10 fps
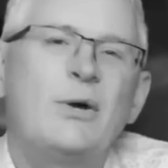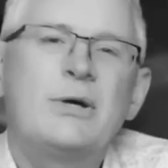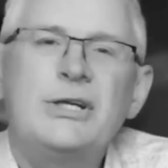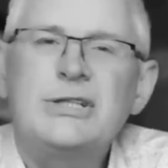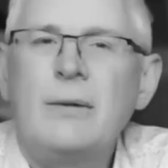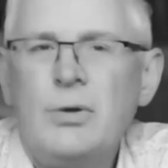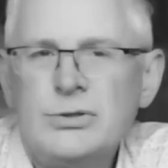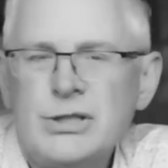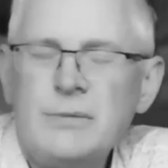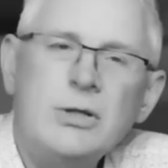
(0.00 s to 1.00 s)
So I'm going to jump
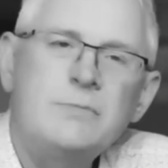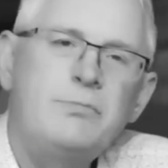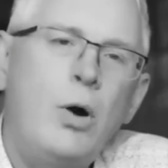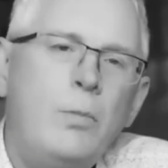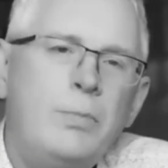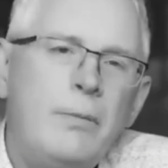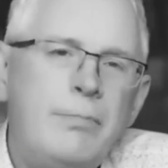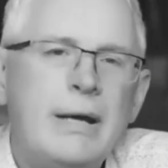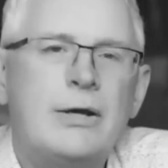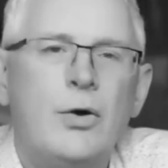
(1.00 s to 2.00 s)
onto the most popular
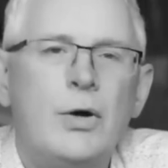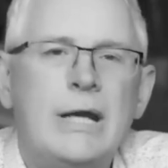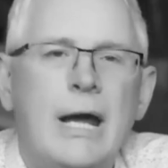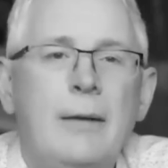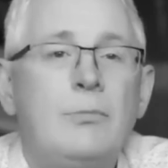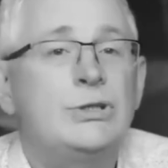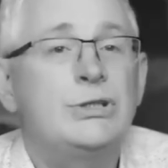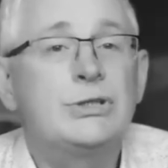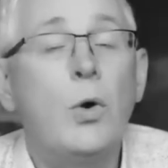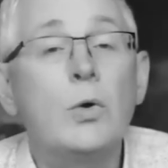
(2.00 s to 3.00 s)
Bitcoin app, which
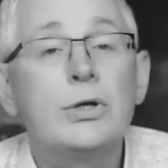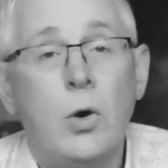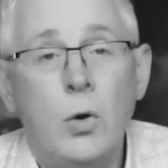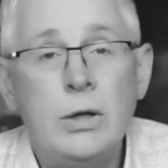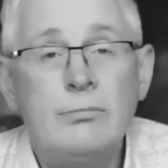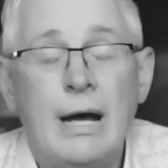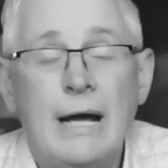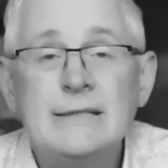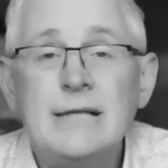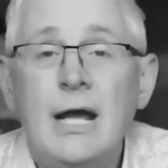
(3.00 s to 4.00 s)
is called
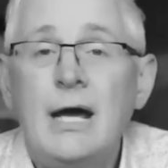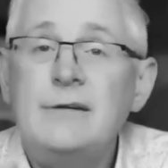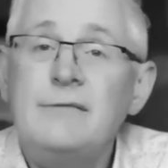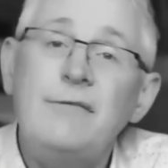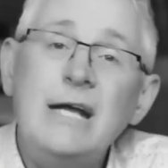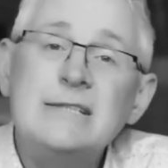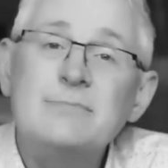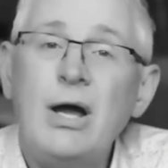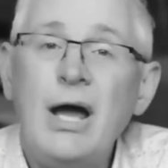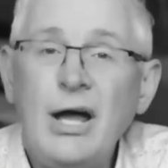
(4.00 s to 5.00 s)
Coinbase, and invest
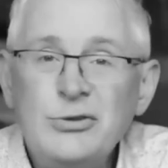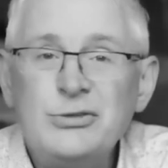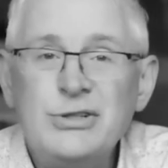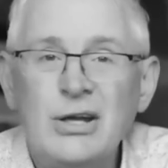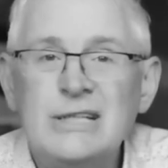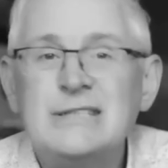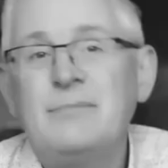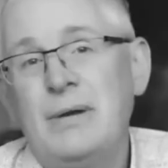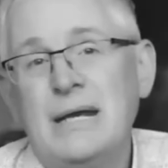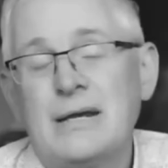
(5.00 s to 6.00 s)
my $100
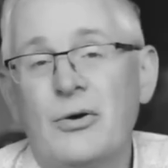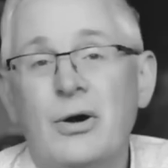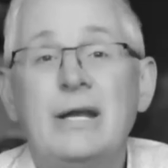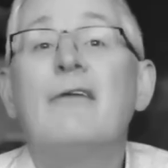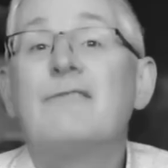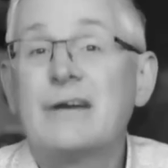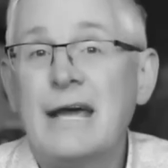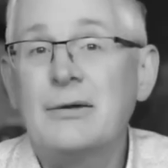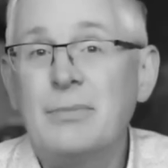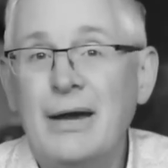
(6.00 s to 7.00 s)
in Bitcoin and
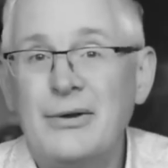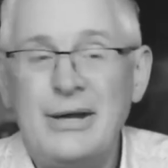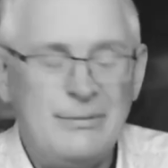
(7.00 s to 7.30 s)
forget about